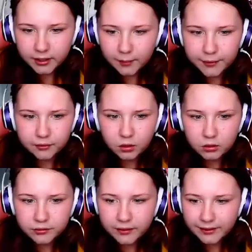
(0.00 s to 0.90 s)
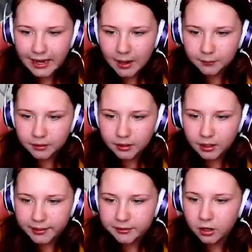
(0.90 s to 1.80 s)
Okay, we knocked. And now I'm gonna
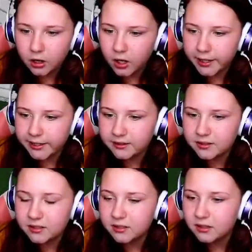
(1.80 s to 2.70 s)
like hide.